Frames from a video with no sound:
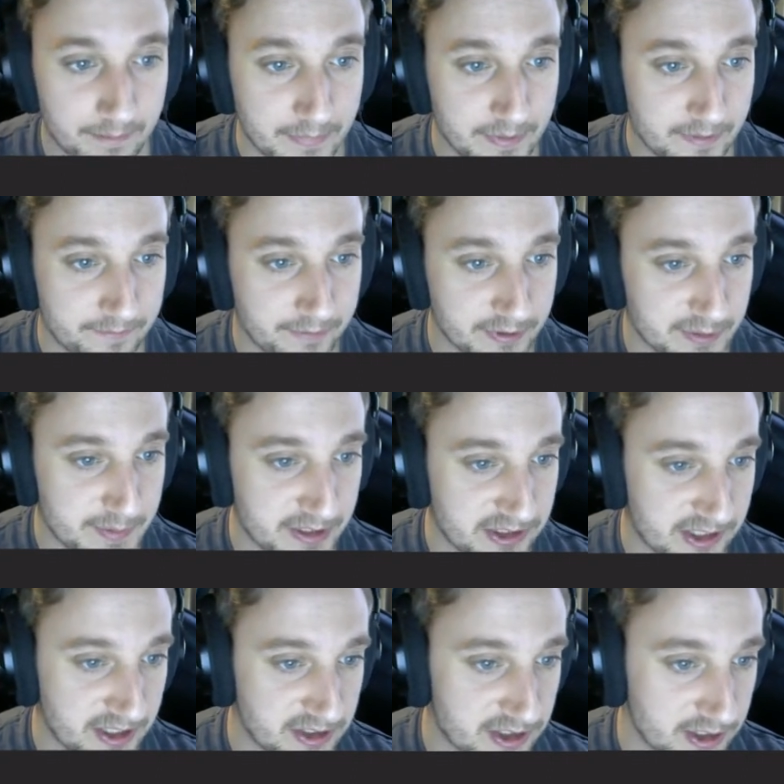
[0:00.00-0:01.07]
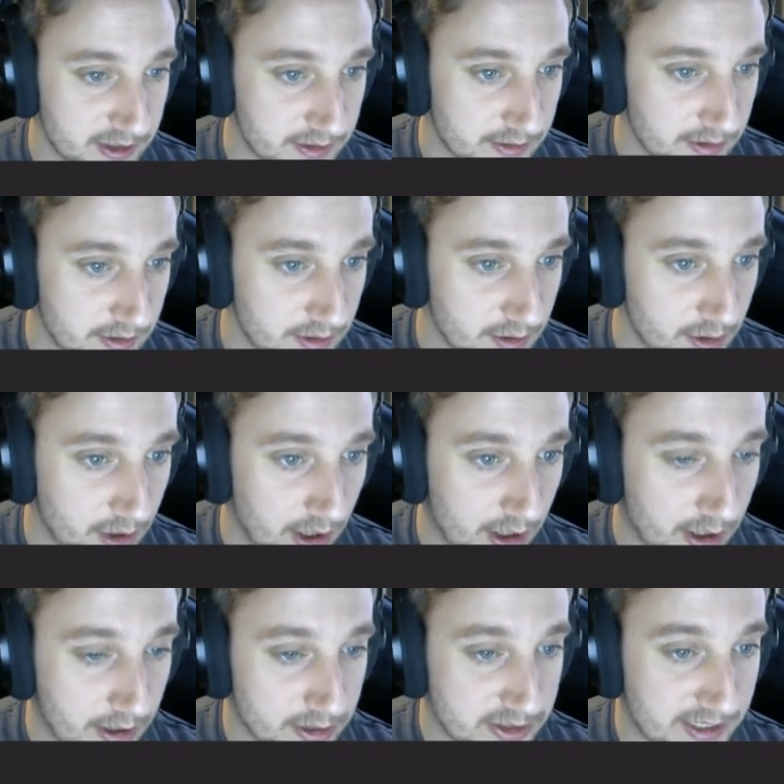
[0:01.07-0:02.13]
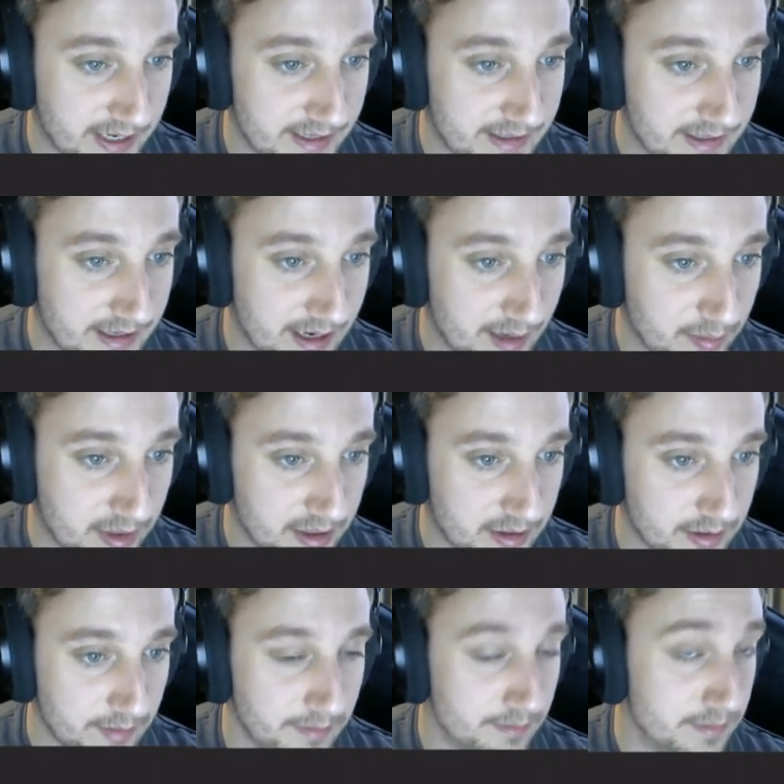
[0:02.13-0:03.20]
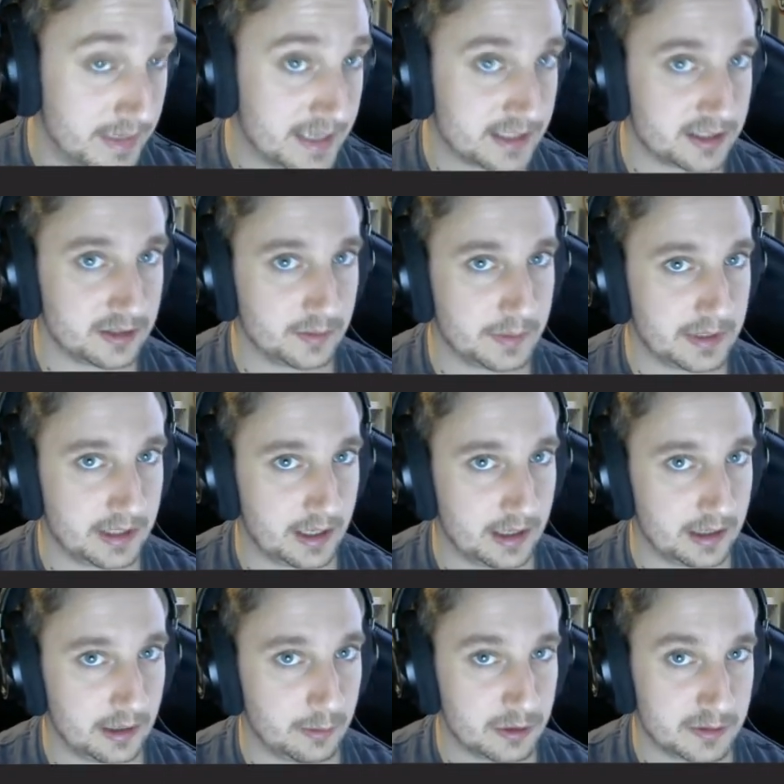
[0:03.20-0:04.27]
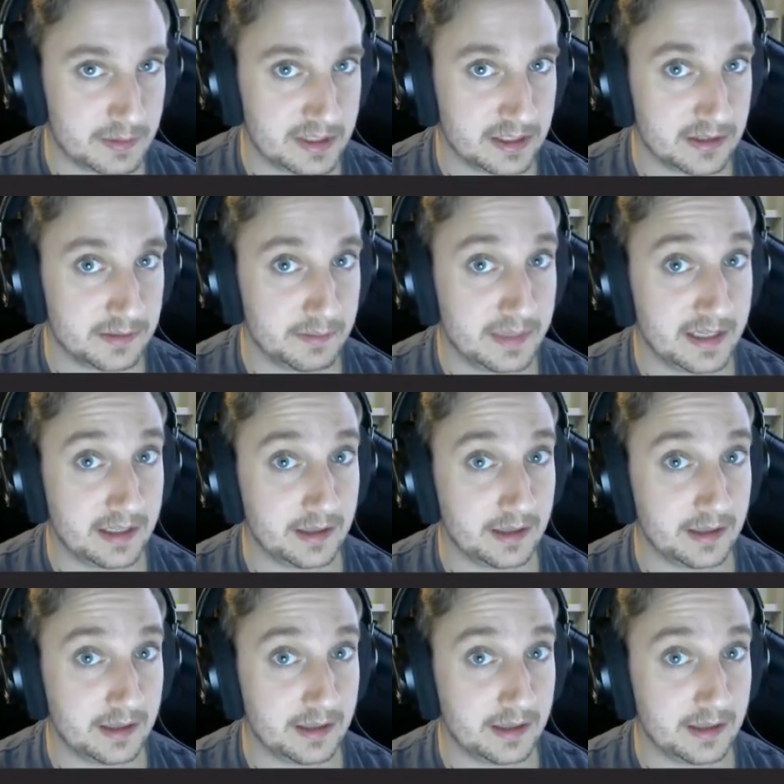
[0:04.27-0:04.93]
First big change here, our dynamic mezzo piano, which means medium